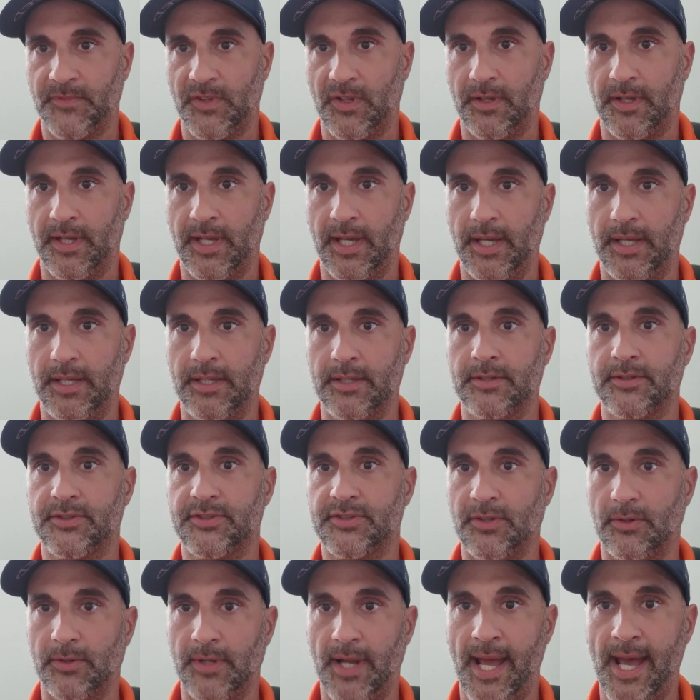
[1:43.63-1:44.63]
Okay,
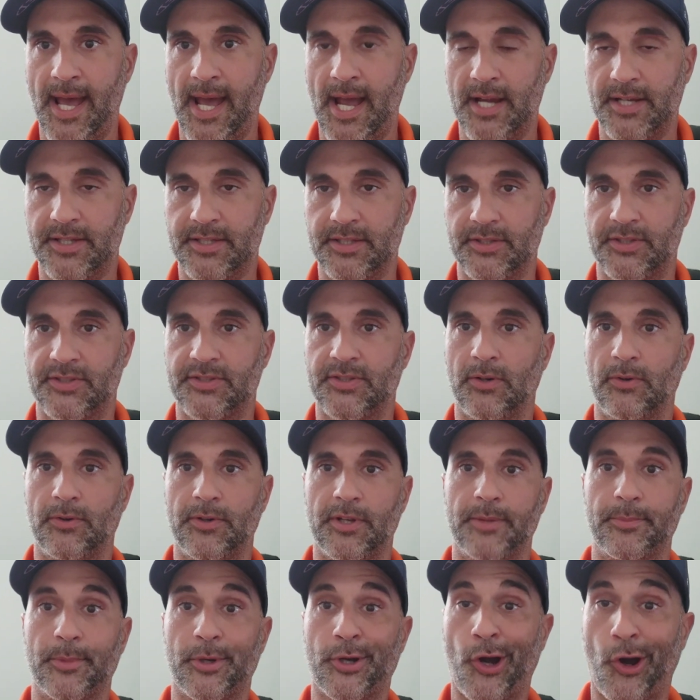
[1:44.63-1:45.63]
soda ash is
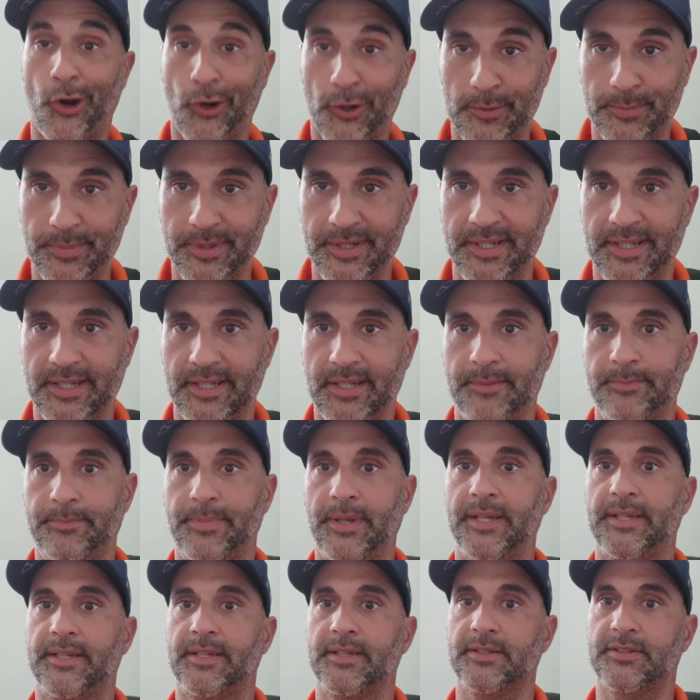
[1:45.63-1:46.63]
sodium carbonate, and
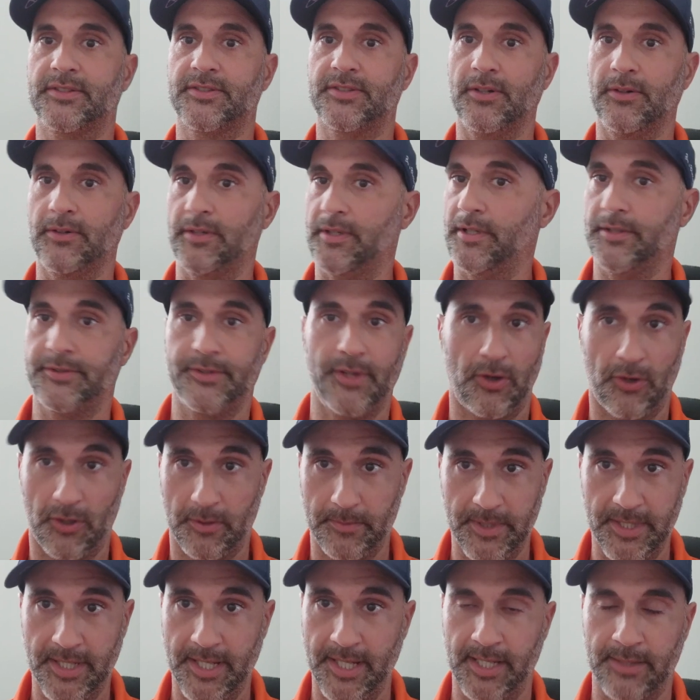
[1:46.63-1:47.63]
baking soda, the
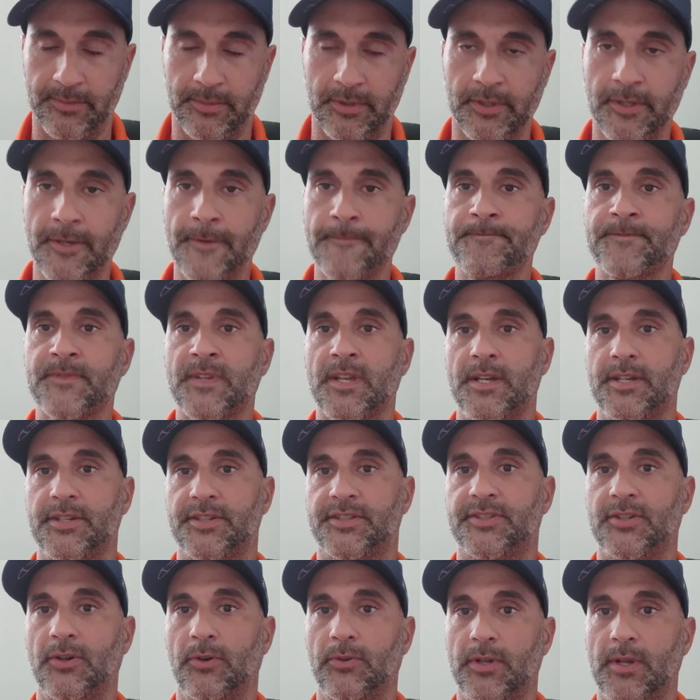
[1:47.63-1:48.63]
Arm & Hammer,
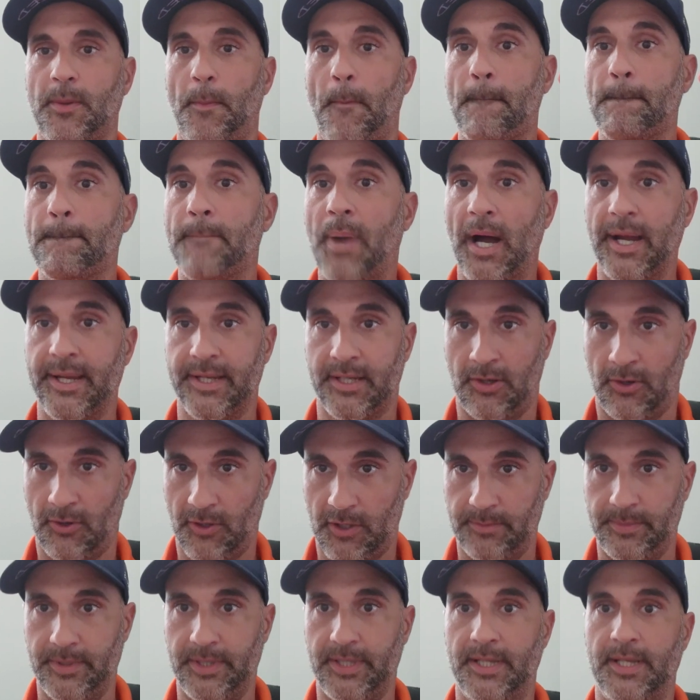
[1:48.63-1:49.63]
is sodium
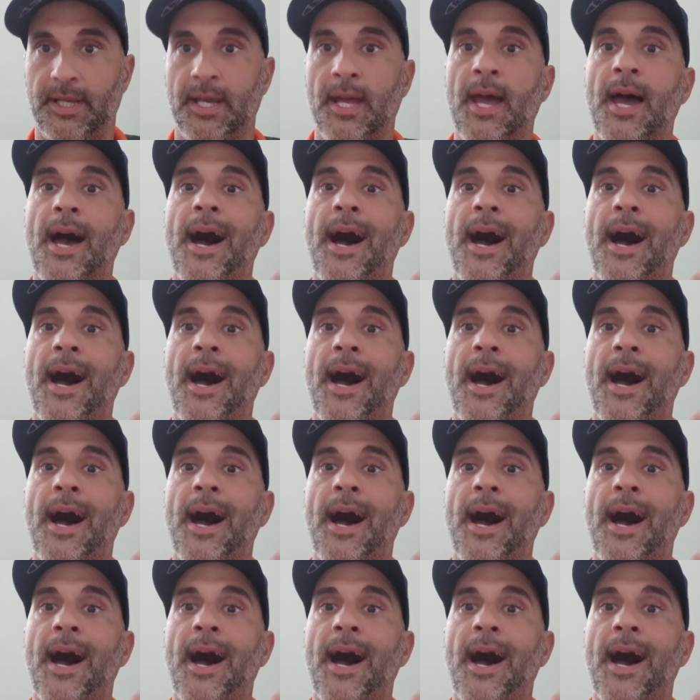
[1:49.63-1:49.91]
bicarbonate.